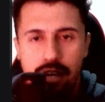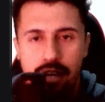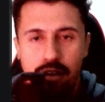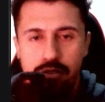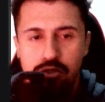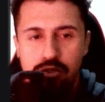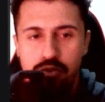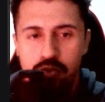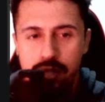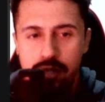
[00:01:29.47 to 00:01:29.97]
how
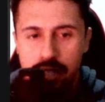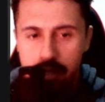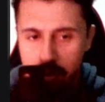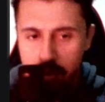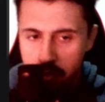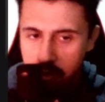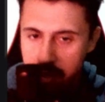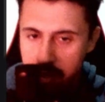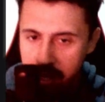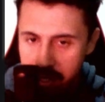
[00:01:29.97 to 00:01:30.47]
to
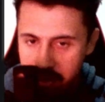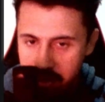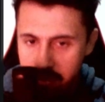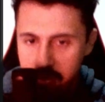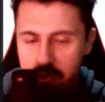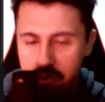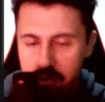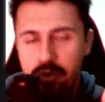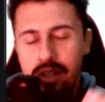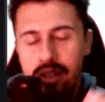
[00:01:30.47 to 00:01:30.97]
integrate
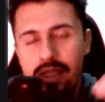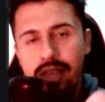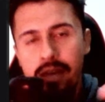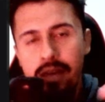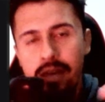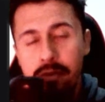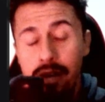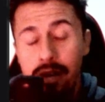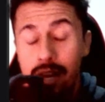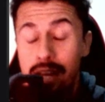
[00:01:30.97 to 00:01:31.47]
with
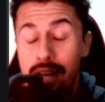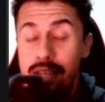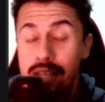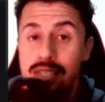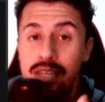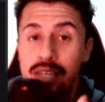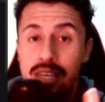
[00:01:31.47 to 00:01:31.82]
APIs,